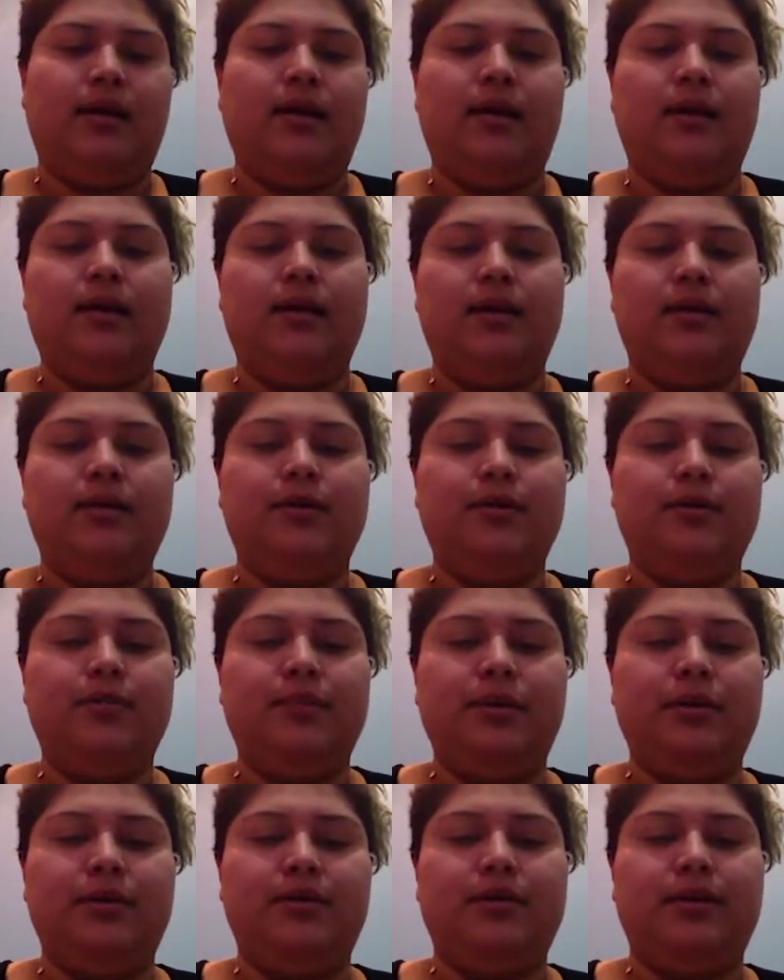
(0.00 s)
Hello,
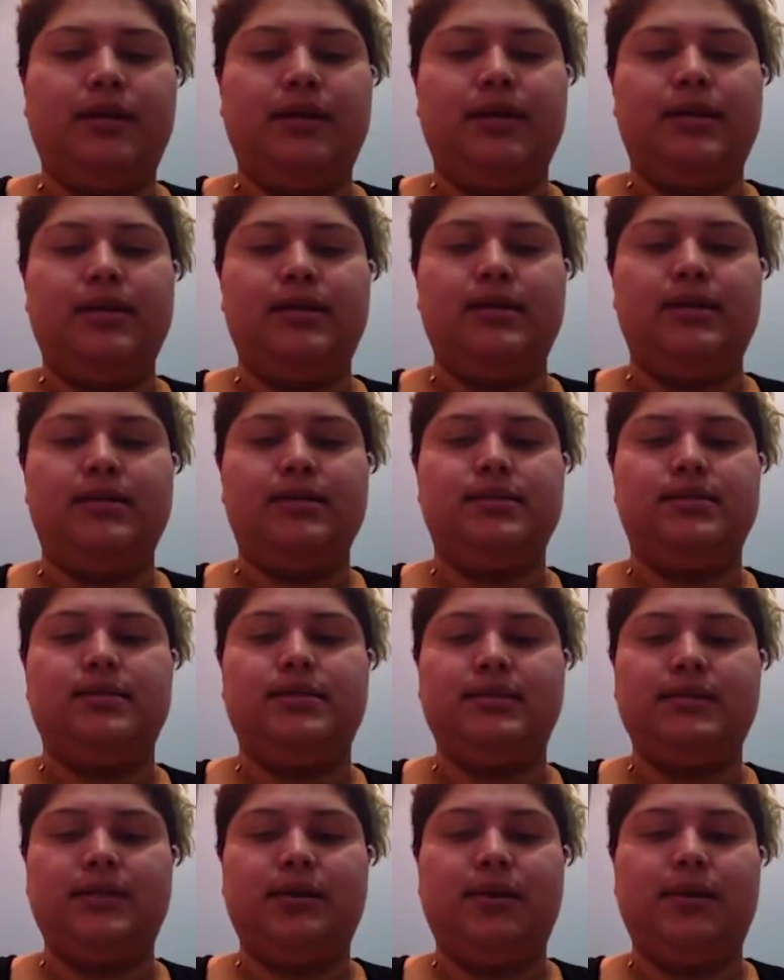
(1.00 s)
beauties.
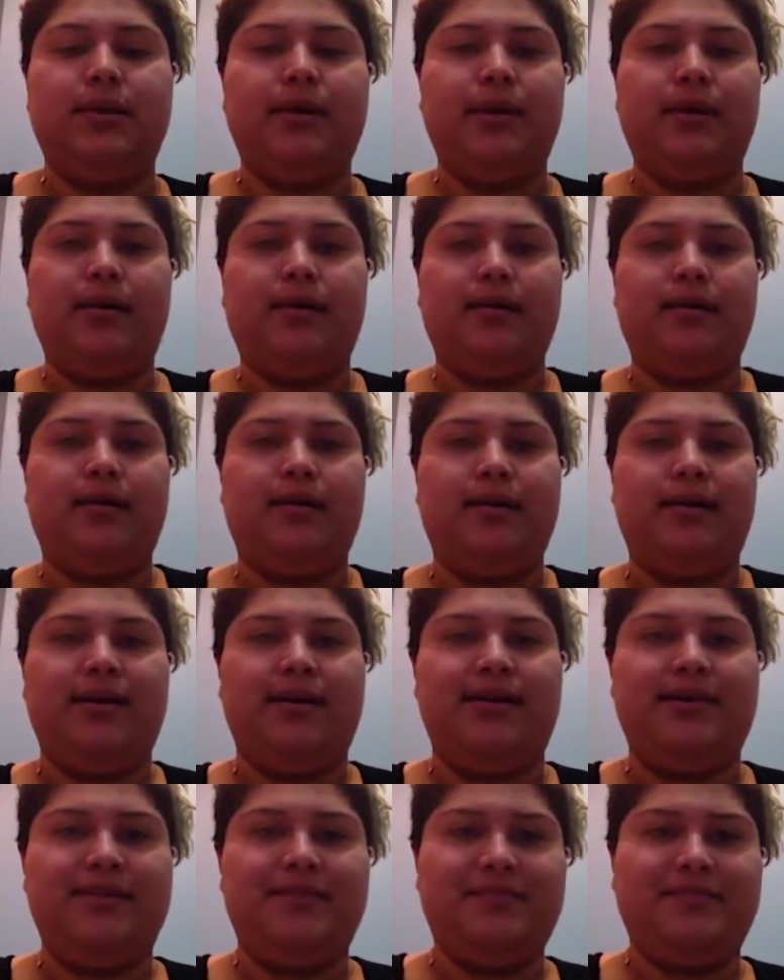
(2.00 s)
What's going
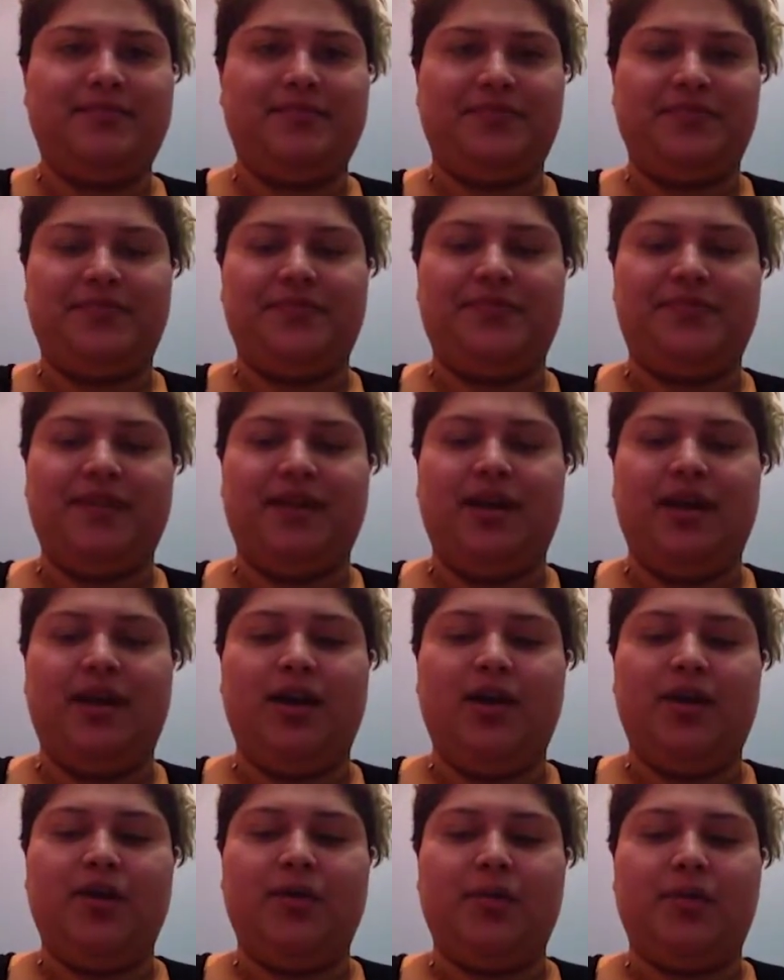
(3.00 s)
on?
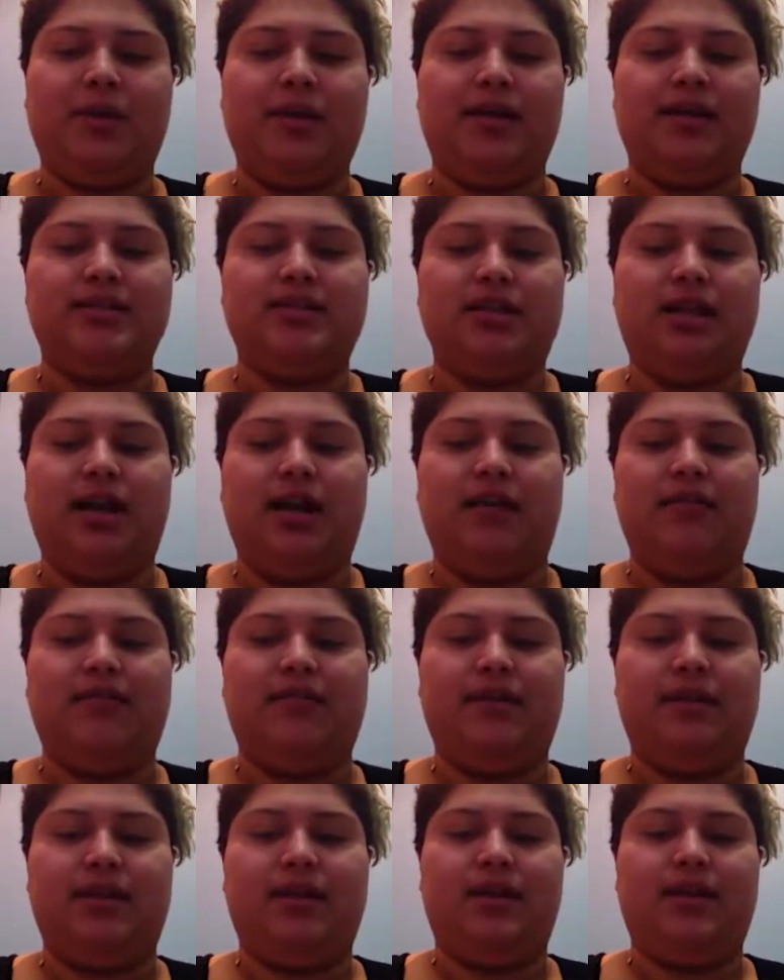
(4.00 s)
Hope you guys are
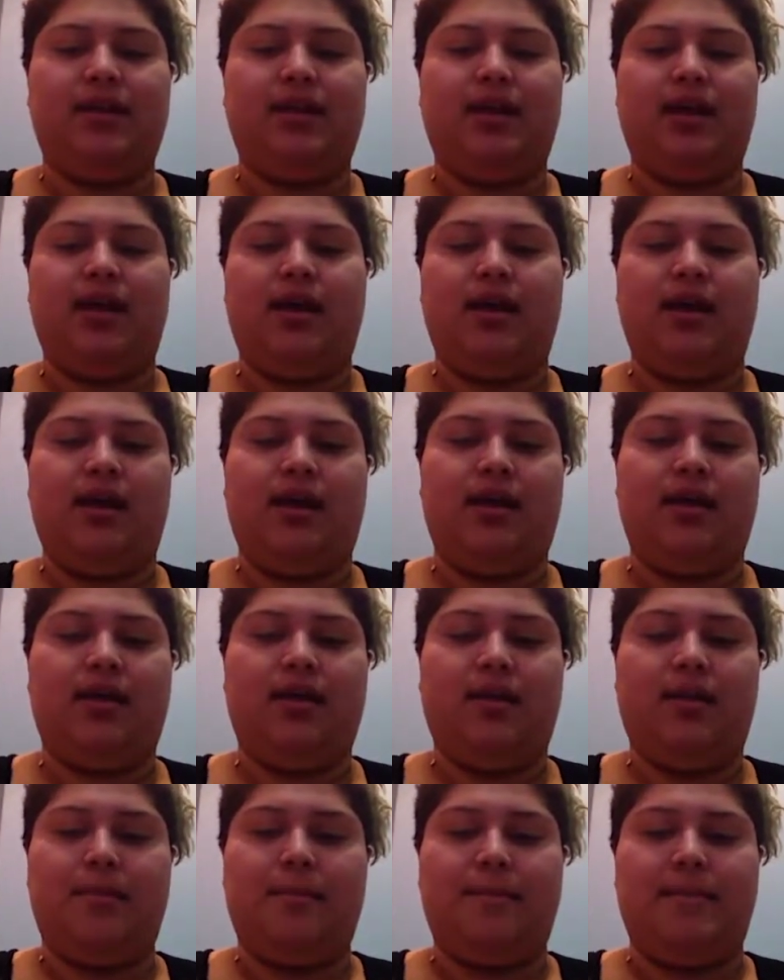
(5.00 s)
having an
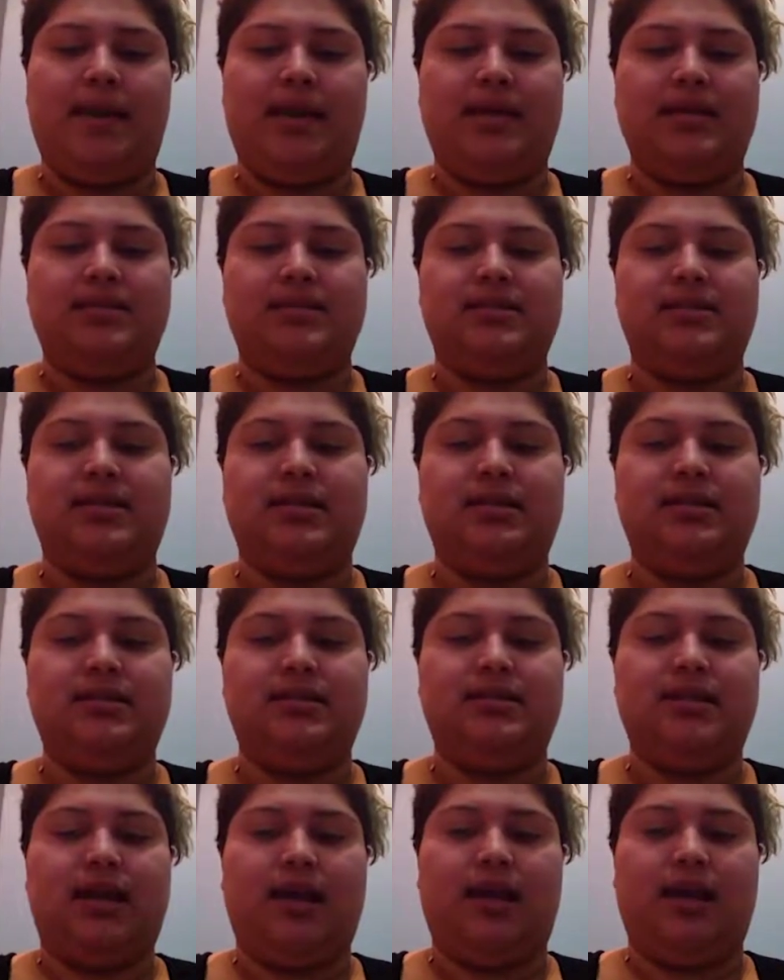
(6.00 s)
amazing
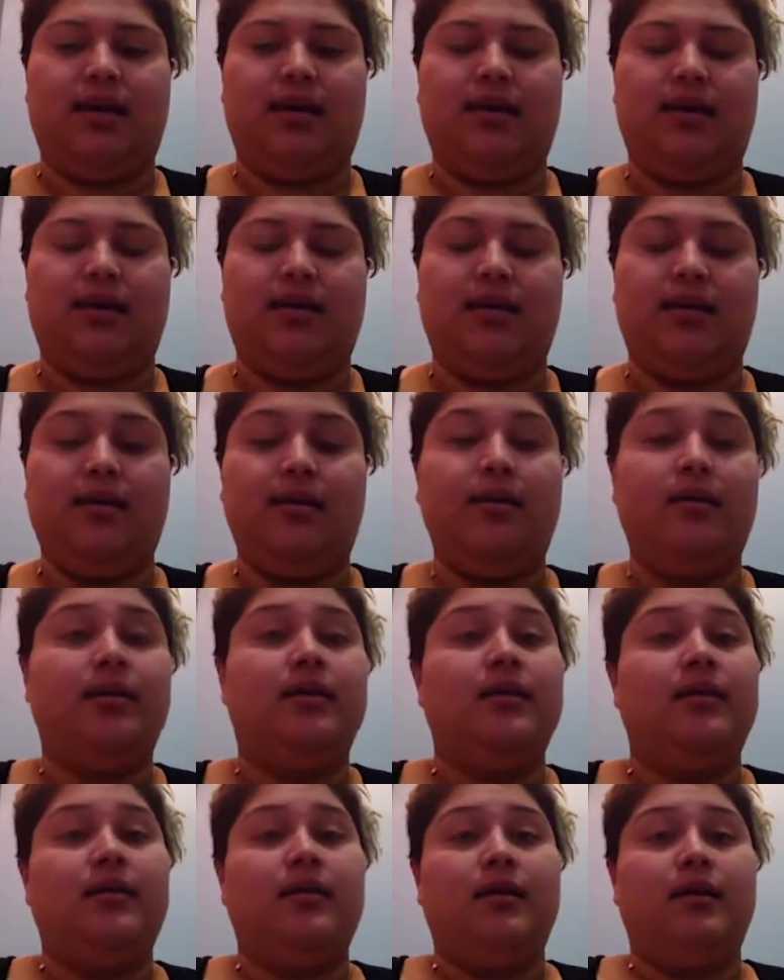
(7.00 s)
day.
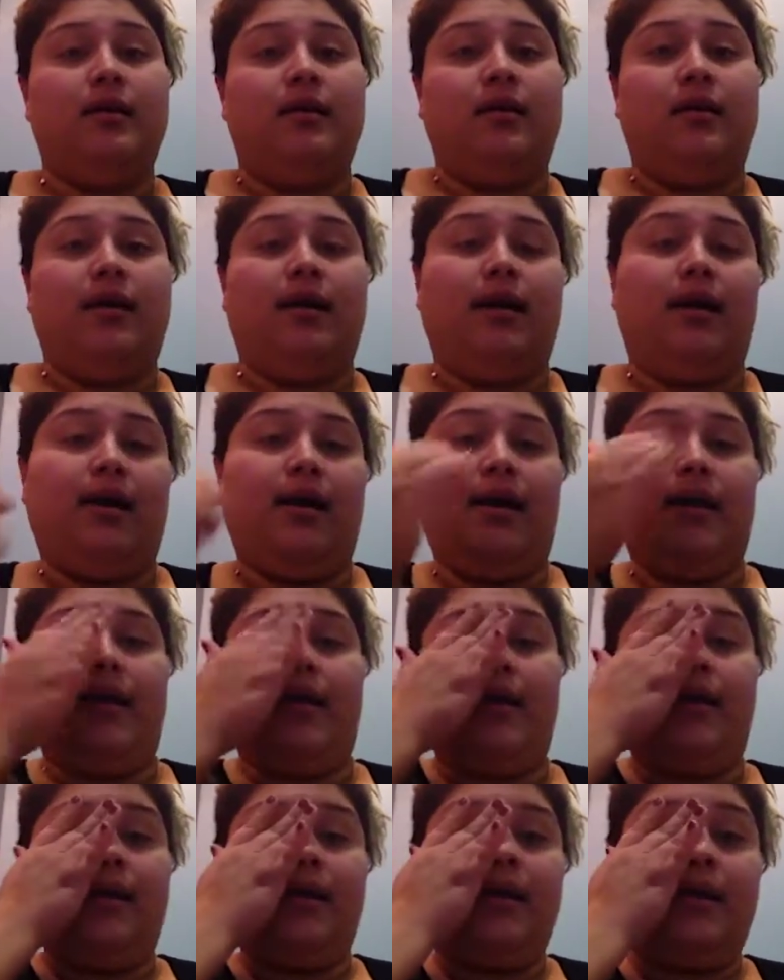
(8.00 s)

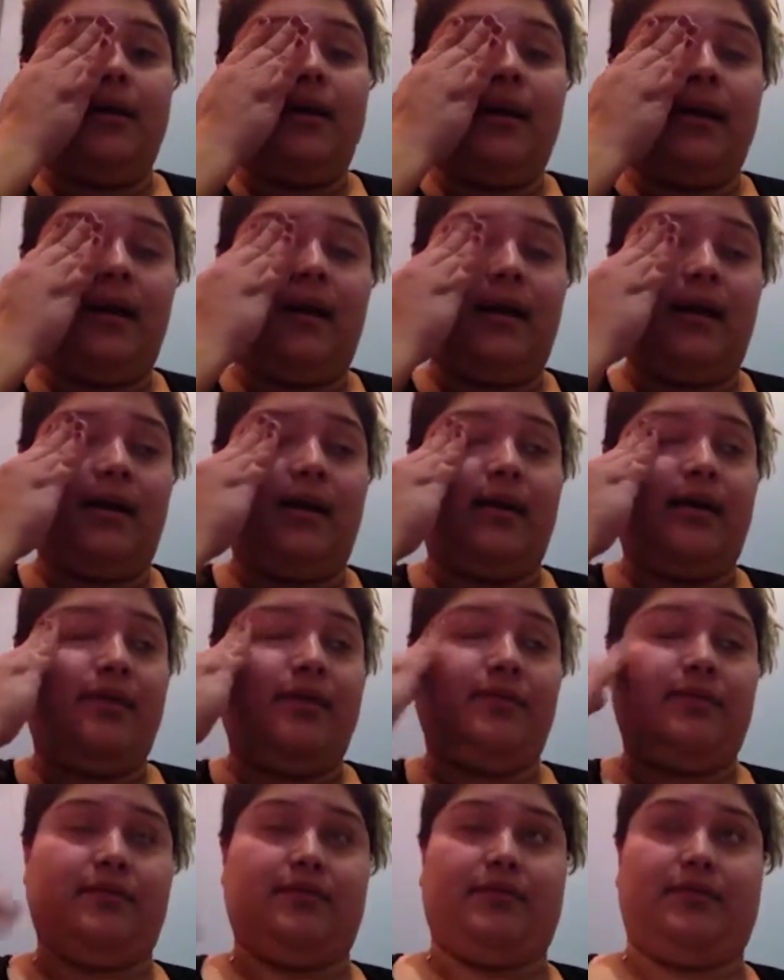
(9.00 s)
I
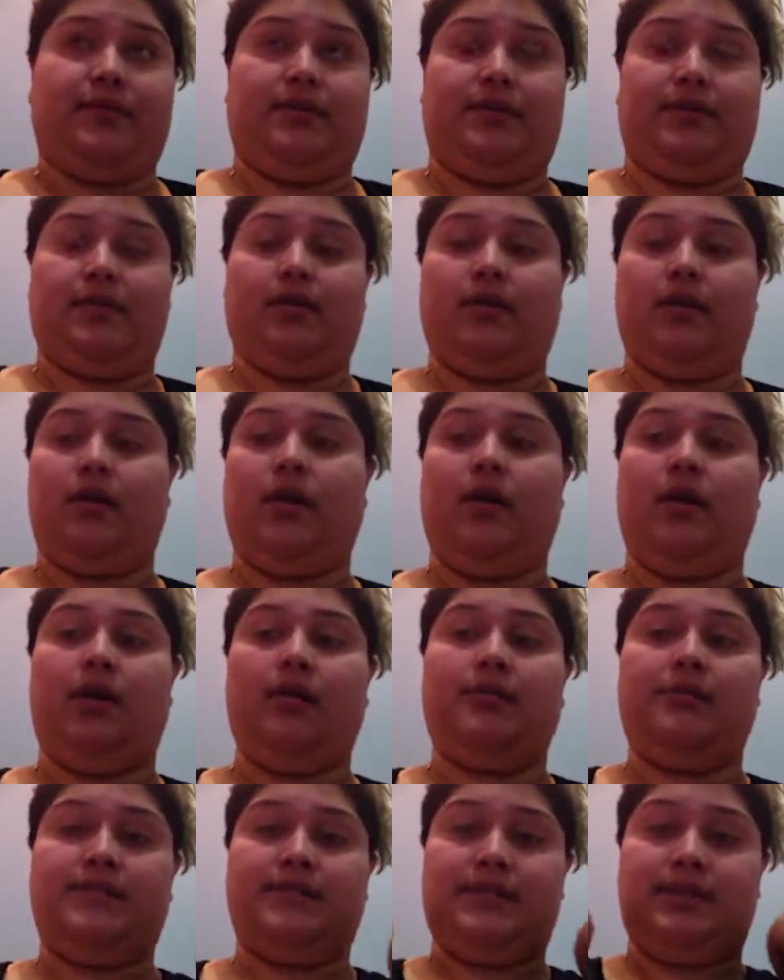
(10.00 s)
have
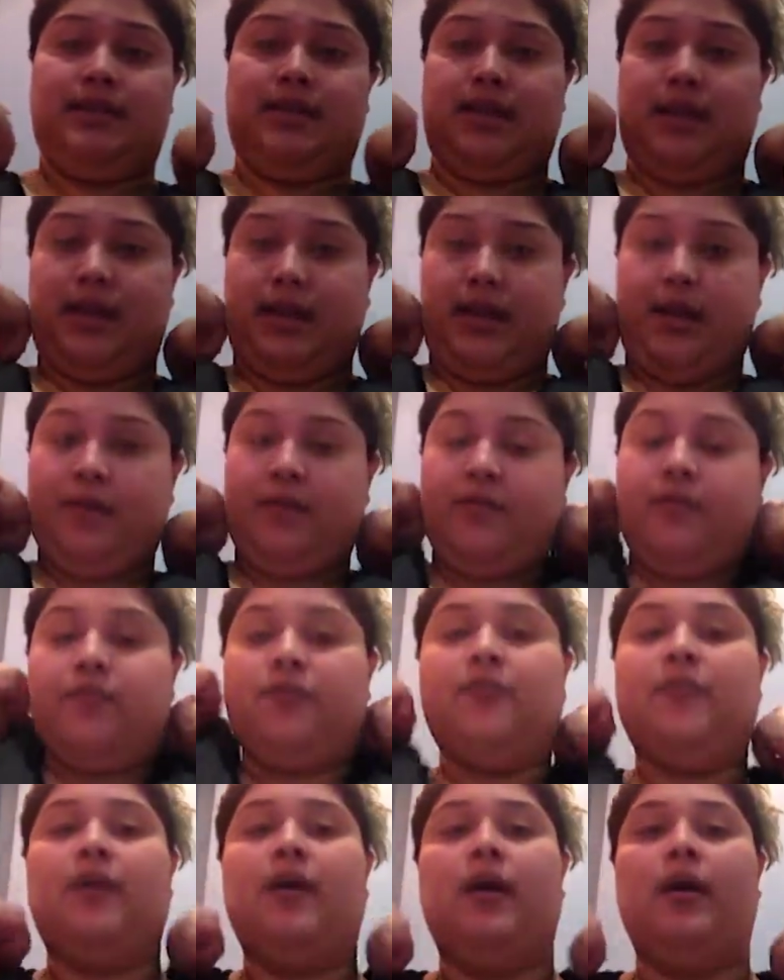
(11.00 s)
off today
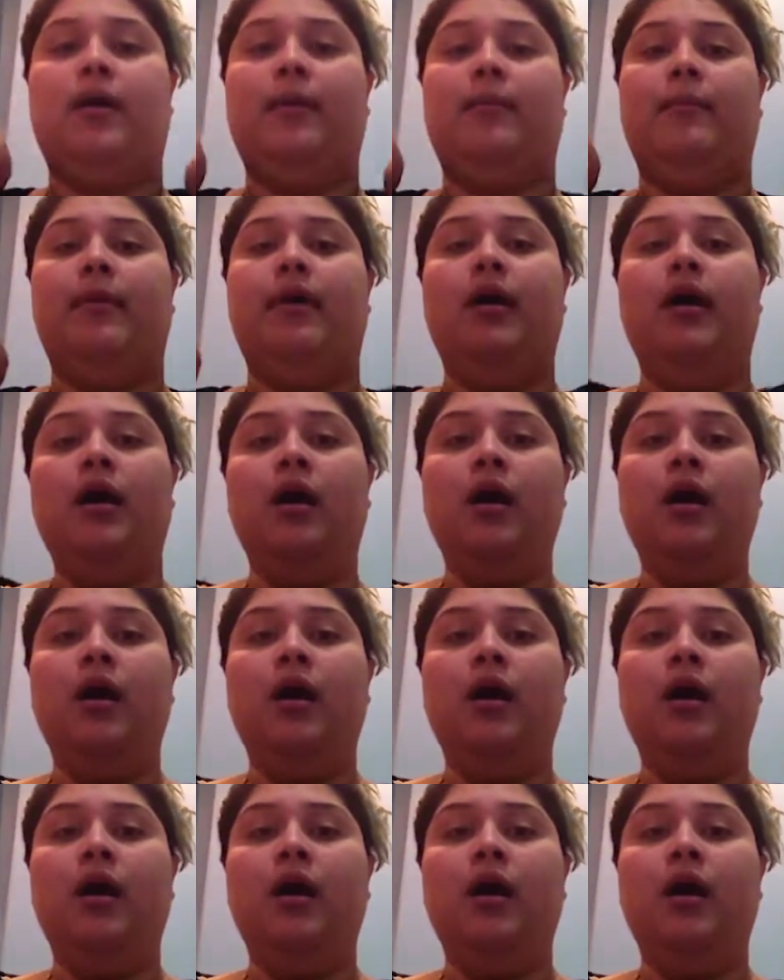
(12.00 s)
from